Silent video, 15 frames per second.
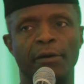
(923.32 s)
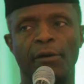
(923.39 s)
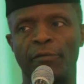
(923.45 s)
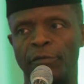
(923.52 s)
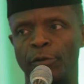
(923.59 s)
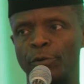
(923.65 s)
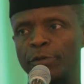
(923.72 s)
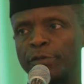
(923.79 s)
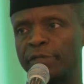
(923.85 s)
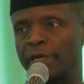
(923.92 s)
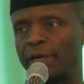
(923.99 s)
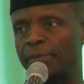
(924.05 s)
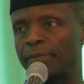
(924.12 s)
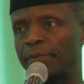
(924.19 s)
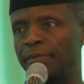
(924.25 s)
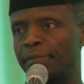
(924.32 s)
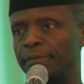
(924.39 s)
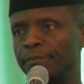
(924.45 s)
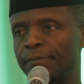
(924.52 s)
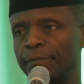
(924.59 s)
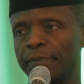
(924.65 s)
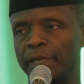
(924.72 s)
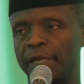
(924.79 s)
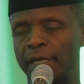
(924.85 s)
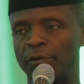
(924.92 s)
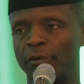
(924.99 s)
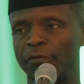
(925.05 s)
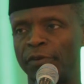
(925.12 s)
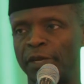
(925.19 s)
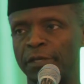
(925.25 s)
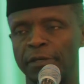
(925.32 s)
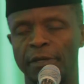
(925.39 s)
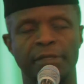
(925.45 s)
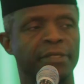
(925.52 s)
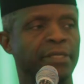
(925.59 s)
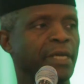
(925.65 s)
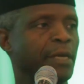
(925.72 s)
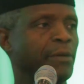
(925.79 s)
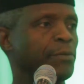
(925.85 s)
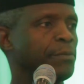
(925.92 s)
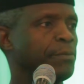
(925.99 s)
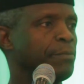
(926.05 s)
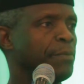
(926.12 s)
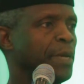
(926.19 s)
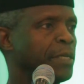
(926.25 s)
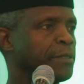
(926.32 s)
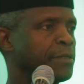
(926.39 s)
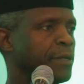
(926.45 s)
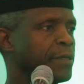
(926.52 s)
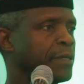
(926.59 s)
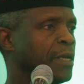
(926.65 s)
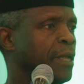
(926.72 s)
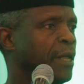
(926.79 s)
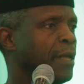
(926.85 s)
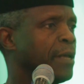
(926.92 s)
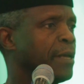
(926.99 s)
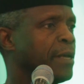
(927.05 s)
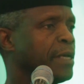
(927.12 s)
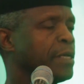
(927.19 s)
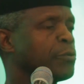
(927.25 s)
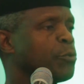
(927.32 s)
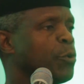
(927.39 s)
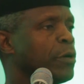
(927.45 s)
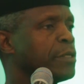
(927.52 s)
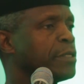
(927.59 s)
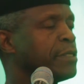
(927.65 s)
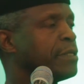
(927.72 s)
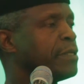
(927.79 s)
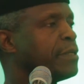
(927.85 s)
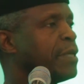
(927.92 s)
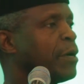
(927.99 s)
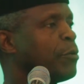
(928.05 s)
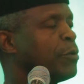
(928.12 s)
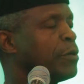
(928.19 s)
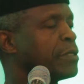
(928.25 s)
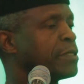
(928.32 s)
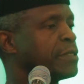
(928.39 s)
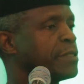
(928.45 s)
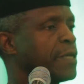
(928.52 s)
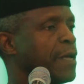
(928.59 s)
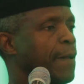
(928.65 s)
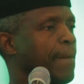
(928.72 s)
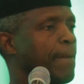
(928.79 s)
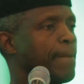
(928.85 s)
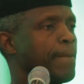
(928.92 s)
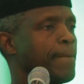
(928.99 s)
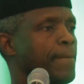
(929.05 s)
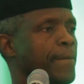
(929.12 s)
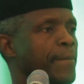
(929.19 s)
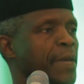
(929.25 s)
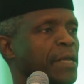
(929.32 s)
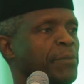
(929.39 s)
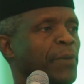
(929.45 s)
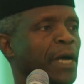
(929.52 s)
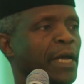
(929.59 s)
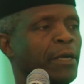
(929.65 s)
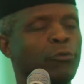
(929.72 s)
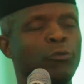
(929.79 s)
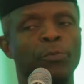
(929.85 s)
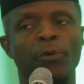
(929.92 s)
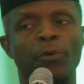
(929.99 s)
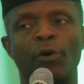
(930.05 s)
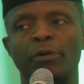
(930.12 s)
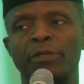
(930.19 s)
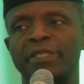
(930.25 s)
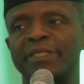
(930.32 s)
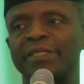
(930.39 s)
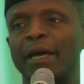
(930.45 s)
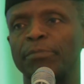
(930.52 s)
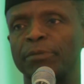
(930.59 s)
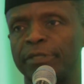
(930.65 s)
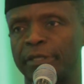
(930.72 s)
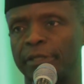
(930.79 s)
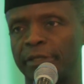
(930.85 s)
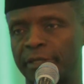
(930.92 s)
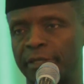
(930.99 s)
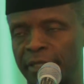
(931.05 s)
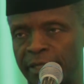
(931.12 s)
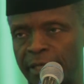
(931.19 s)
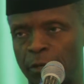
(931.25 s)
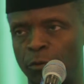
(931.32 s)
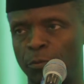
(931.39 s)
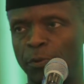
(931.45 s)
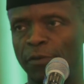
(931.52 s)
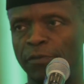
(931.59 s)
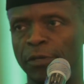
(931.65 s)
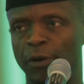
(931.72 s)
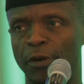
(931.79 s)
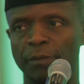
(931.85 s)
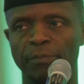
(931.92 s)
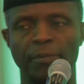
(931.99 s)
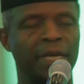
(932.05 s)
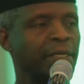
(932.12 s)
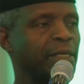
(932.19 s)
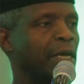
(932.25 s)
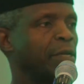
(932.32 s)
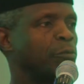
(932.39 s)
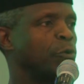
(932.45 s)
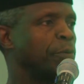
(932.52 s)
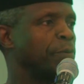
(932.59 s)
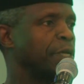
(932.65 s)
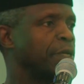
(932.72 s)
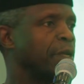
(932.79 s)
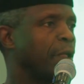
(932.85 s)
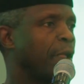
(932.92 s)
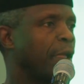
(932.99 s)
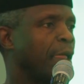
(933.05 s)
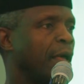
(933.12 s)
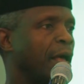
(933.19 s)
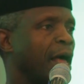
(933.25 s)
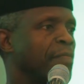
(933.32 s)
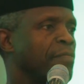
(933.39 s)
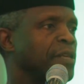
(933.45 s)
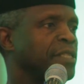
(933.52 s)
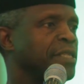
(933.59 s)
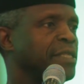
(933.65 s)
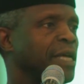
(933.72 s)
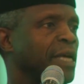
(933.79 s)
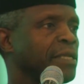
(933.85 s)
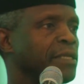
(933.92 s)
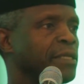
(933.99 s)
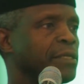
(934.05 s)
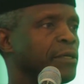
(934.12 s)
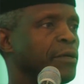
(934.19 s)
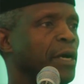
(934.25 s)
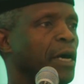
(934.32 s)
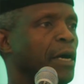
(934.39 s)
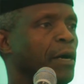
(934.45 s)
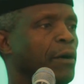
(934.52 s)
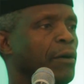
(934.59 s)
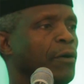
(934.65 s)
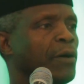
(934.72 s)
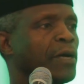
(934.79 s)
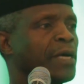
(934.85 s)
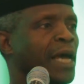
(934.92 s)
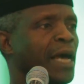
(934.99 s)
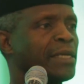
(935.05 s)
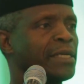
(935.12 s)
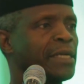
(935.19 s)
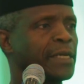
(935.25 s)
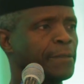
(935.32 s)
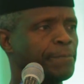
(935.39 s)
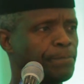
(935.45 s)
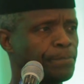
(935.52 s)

of those innovations that I will mention is one that was made by a group called Snap Shield. There's a group of young men and women. And this is an organic